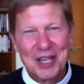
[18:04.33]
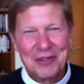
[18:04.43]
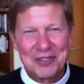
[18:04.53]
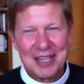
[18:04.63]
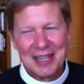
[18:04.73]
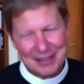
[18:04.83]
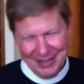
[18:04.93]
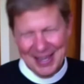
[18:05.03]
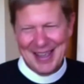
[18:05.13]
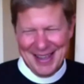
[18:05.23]
saying,
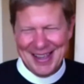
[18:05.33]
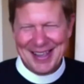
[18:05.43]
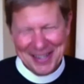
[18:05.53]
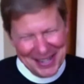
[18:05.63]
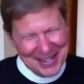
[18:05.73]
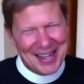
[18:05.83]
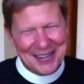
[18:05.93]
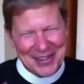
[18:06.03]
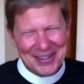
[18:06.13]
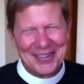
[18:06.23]
get out
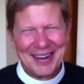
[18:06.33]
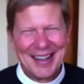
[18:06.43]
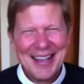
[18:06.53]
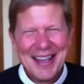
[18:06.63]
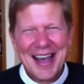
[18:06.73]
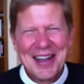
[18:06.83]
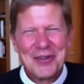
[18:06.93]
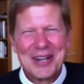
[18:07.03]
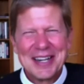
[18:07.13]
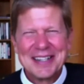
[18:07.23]
of here. I don't
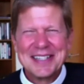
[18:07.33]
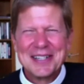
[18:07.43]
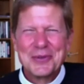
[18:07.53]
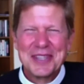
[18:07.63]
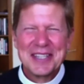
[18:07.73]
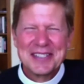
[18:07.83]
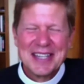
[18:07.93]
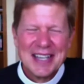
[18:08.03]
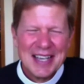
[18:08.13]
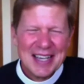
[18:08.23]
want to deal with this.
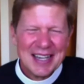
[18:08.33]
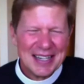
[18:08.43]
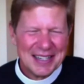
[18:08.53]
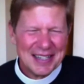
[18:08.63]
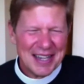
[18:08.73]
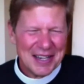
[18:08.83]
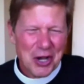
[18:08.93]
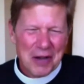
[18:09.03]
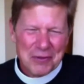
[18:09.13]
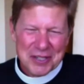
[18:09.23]
And he
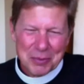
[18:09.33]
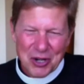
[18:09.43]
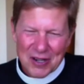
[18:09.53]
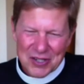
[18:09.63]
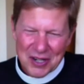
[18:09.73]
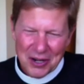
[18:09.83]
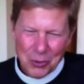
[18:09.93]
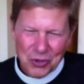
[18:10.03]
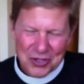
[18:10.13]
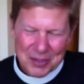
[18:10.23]
offered some cautionary
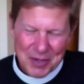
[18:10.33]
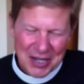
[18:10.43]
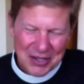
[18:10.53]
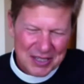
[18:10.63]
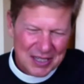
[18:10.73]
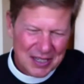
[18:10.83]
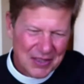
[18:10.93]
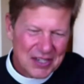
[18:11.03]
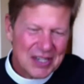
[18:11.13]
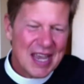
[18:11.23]
words about
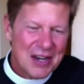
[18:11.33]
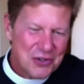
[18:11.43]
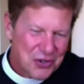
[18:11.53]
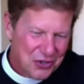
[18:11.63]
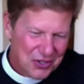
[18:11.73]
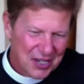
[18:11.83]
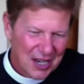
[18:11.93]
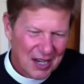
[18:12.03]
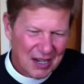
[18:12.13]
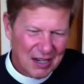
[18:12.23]
the dangers
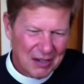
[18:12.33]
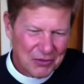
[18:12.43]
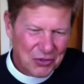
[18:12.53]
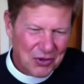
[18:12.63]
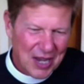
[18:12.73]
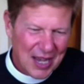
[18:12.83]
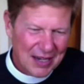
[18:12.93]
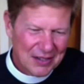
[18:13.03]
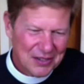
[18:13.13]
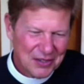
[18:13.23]
of
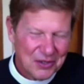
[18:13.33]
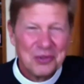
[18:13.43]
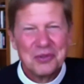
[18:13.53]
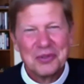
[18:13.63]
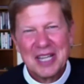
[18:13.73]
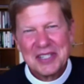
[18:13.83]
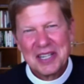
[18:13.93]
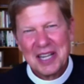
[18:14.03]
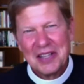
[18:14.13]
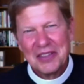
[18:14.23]
trying to
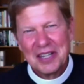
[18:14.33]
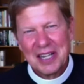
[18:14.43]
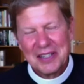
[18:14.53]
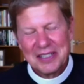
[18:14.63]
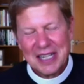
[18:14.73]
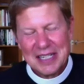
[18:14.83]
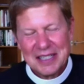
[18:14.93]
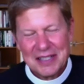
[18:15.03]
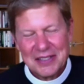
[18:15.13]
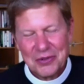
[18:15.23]
designate the United
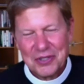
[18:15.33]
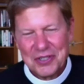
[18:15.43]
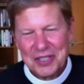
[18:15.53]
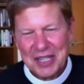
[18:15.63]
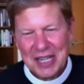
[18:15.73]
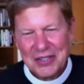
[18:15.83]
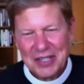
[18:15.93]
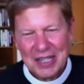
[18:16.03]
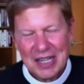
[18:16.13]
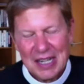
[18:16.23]
States as a Christian
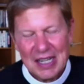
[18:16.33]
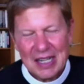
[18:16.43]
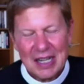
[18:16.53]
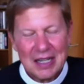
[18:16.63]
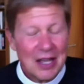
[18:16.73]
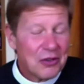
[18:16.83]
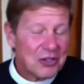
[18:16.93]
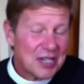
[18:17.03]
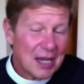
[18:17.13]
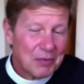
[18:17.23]
nation. Another
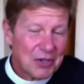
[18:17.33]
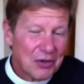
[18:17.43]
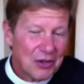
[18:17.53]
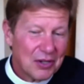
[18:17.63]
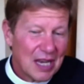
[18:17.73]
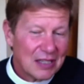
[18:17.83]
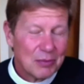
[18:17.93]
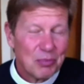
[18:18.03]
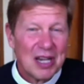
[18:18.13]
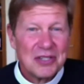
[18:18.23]
attempt occurred, not
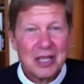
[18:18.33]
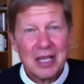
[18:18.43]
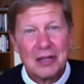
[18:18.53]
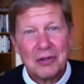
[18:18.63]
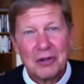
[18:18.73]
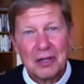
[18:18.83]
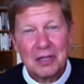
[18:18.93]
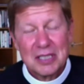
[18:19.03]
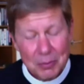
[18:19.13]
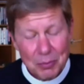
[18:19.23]
surprisingly,
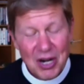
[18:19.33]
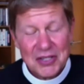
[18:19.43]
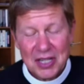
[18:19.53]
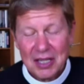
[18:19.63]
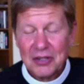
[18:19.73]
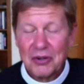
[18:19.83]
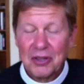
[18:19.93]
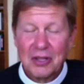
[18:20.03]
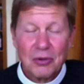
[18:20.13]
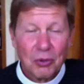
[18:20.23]

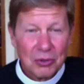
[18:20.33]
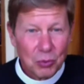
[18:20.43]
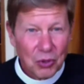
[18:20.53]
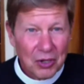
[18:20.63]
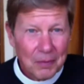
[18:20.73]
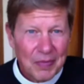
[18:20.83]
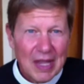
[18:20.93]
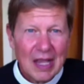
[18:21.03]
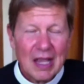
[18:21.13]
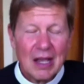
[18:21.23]
during the Cold War,
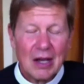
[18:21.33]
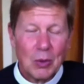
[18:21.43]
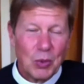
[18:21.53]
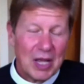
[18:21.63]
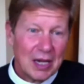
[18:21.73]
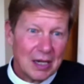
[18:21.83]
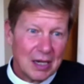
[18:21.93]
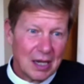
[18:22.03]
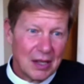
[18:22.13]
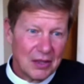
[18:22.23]
when
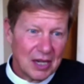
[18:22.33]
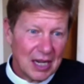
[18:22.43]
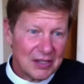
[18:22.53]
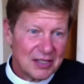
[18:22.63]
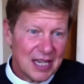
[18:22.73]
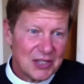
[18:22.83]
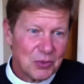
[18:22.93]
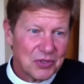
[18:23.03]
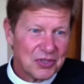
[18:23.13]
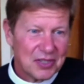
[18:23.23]
the United States
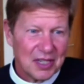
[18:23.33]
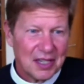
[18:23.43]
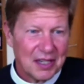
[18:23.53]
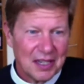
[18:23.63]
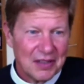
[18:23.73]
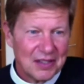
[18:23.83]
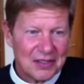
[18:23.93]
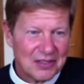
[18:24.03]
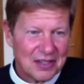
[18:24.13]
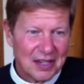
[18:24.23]
was in
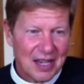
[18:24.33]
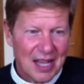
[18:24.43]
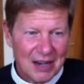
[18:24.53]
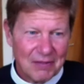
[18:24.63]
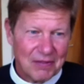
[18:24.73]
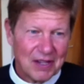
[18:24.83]
this kind of